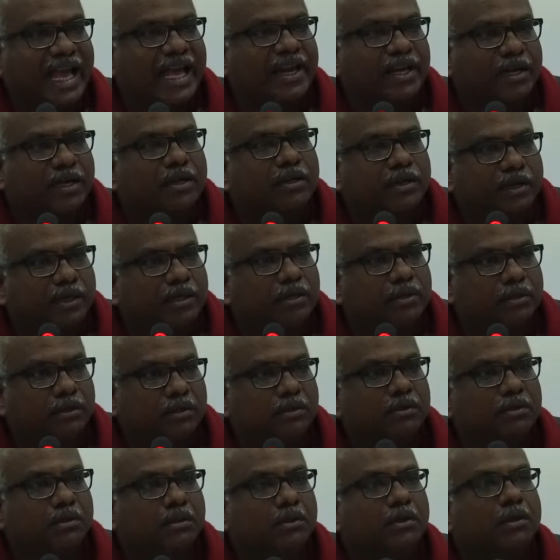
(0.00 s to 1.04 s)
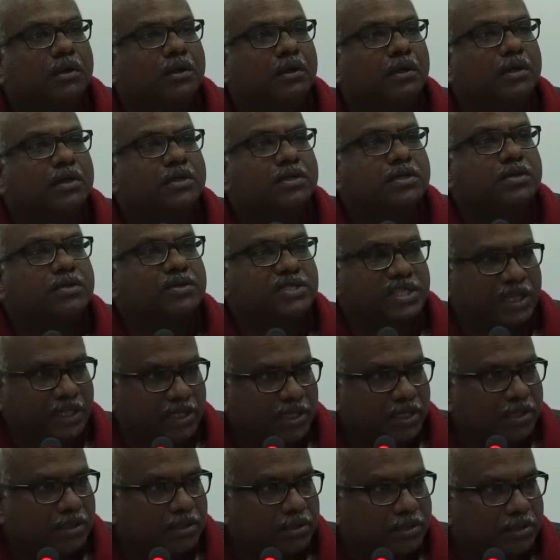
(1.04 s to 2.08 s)
guaranteed to
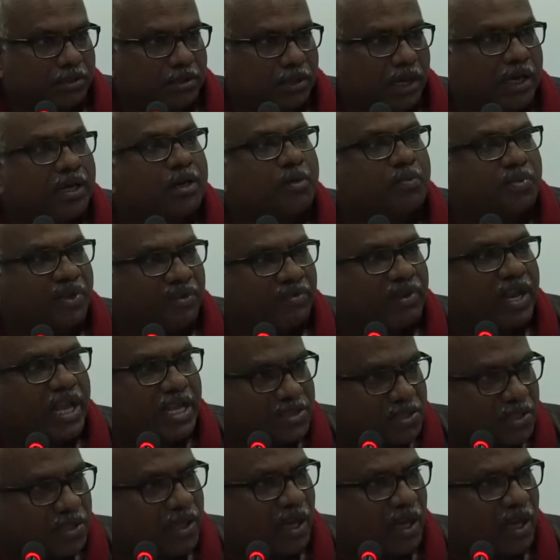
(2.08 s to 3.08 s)
certain underprivileged